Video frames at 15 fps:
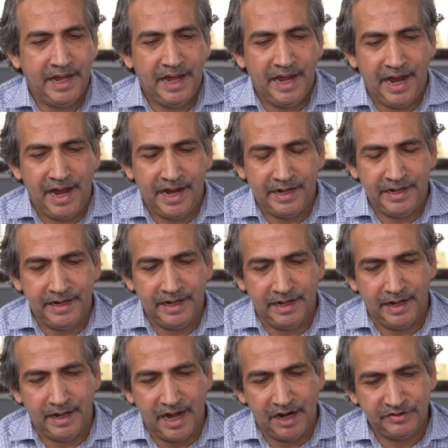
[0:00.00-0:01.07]
And
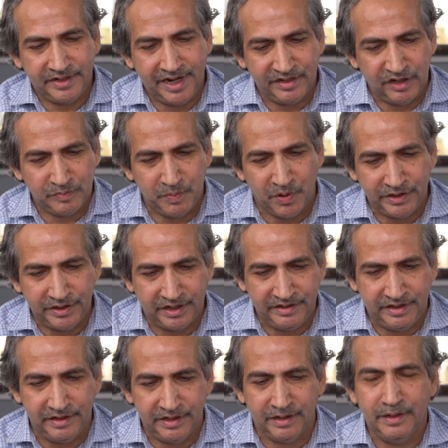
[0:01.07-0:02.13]
uh, I'd say at this point that
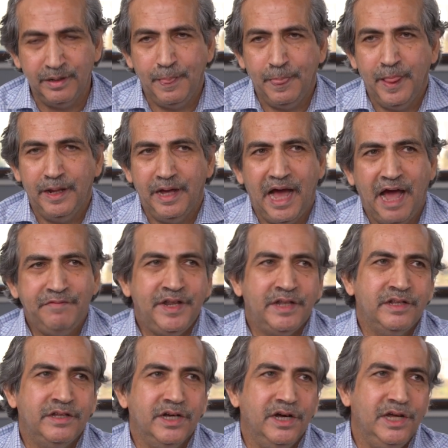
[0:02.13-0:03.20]
the I've done
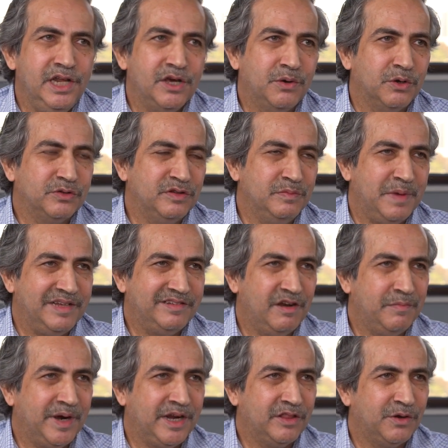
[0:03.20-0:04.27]
the earlier courses myself,
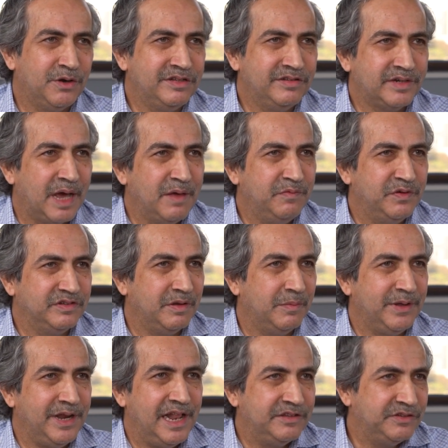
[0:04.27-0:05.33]
but I thought it's time for
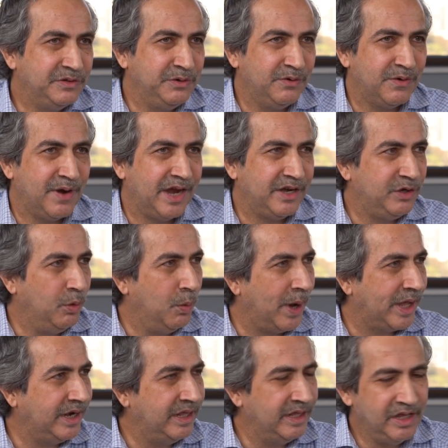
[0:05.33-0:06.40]
someone else to try and do one.
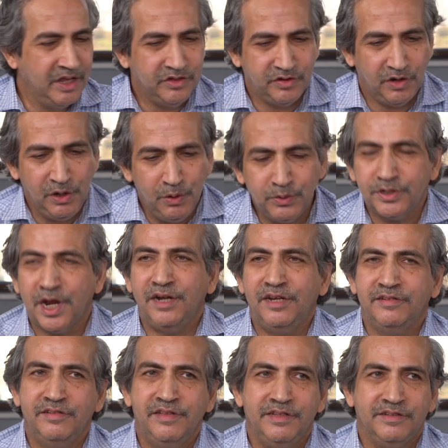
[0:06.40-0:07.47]
Mm -hmm. So mm-hmm. Luke
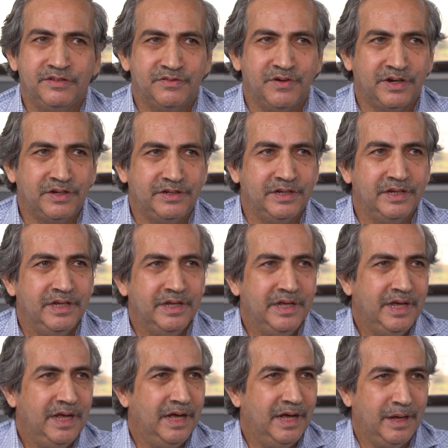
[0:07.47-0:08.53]
Titus is instructor.
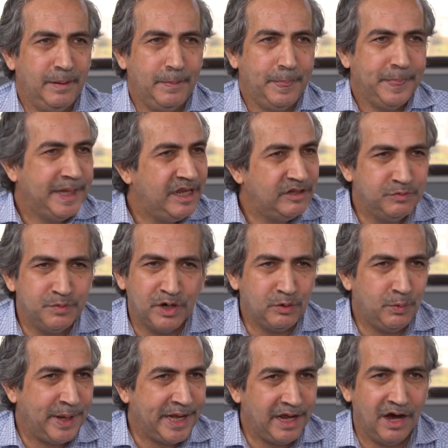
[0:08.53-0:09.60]
Uh, he's worked
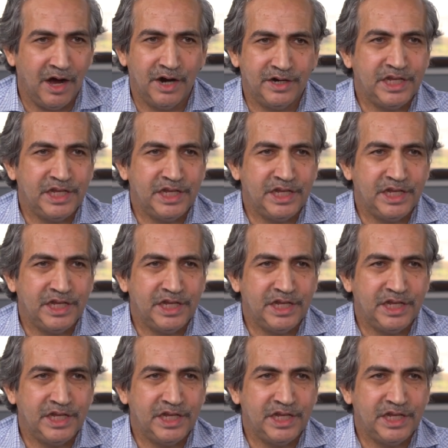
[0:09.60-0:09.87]
very hard.